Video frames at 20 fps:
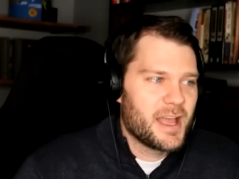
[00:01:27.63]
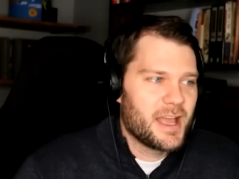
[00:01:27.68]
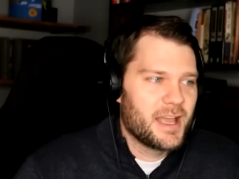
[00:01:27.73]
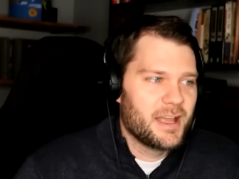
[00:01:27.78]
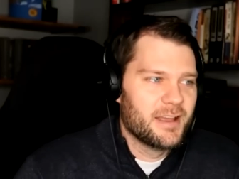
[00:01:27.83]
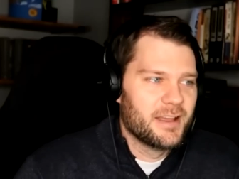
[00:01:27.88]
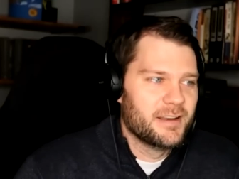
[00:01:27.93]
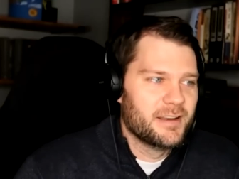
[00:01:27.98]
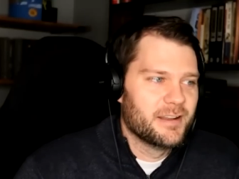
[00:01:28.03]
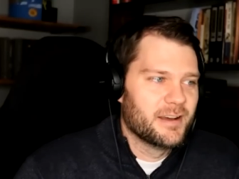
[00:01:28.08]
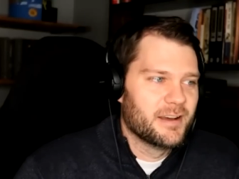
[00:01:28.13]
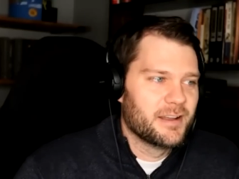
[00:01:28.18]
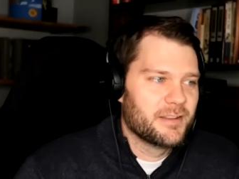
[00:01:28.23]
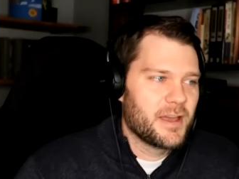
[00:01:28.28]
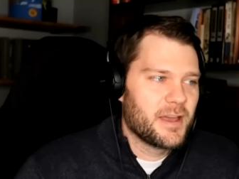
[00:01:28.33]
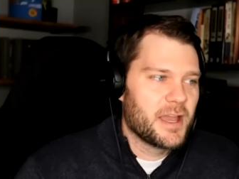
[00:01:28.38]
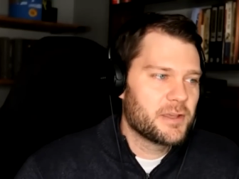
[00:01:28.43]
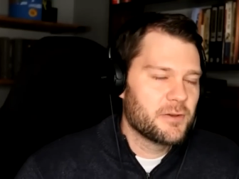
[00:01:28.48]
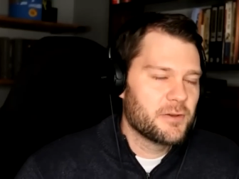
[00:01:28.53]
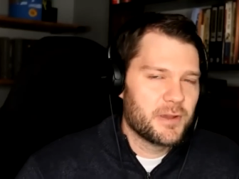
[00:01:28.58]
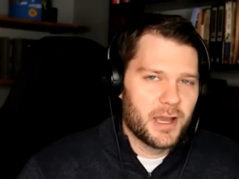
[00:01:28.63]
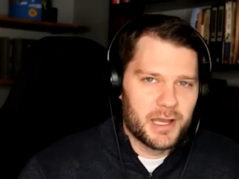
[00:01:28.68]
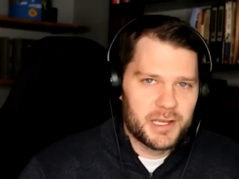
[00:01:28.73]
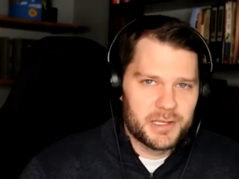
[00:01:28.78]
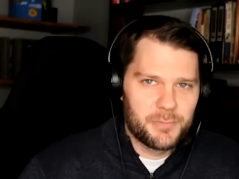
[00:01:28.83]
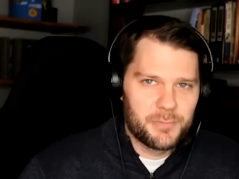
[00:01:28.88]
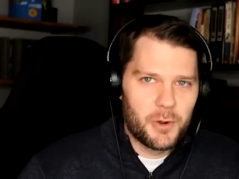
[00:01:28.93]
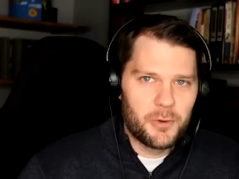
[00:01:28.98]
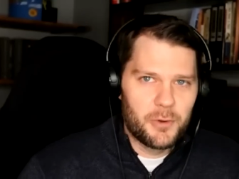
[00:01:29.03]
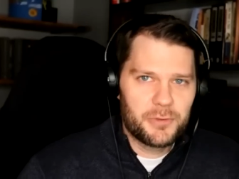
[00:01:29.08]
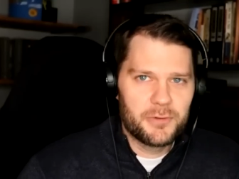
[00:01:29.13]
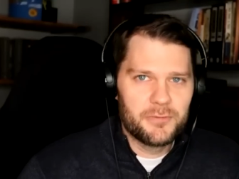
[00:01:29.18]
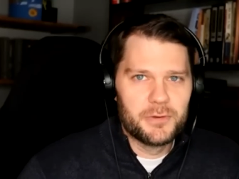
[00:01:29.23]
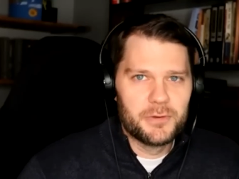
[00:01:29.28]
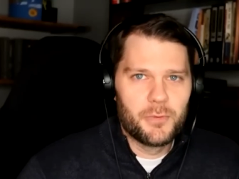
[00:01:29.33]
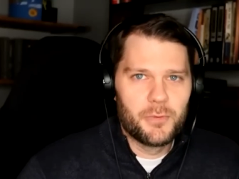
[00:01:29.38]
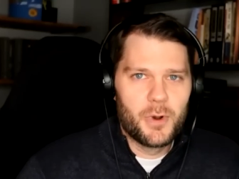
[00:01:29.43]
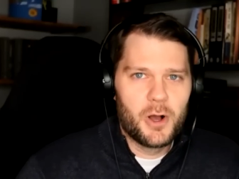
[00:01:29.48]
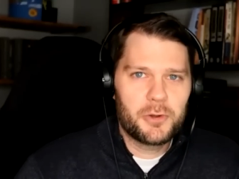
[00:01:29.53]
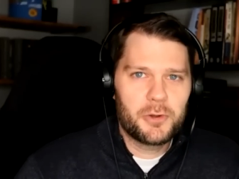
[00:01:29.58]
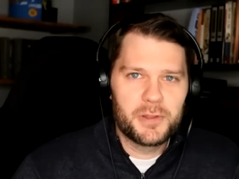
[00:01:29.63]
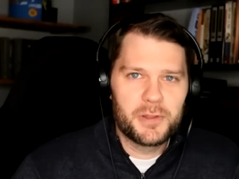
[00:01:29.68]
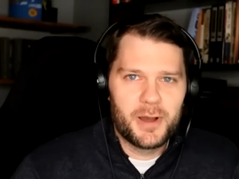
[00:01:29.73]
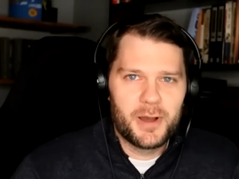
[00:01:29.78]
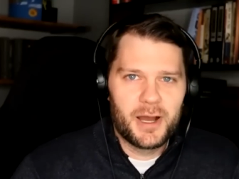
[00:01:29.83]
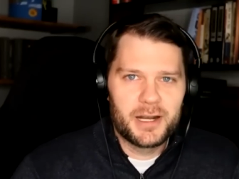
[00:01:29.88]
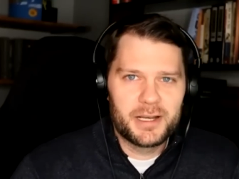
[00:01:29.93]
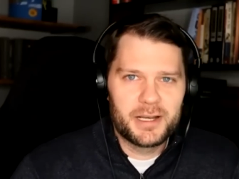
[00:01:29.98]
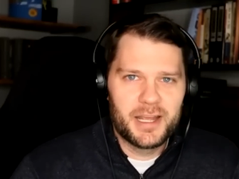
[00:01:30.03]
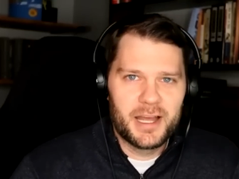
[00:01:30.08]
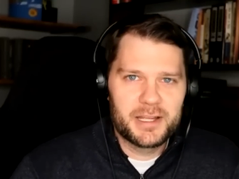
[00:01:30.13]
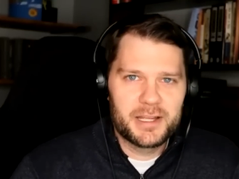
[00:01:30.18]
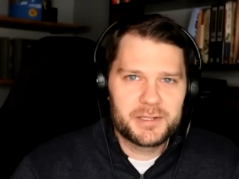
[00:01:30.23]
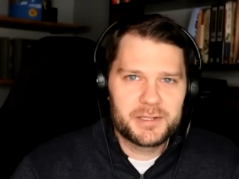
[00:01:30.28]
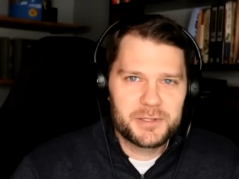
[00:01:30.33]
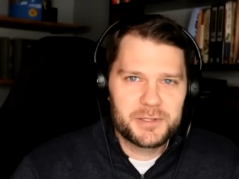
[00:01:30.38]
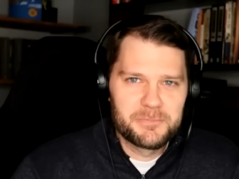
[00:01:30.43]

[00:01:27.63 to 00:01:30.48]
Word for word: And uh, thank you guys, both of you. Welcome to the podcast.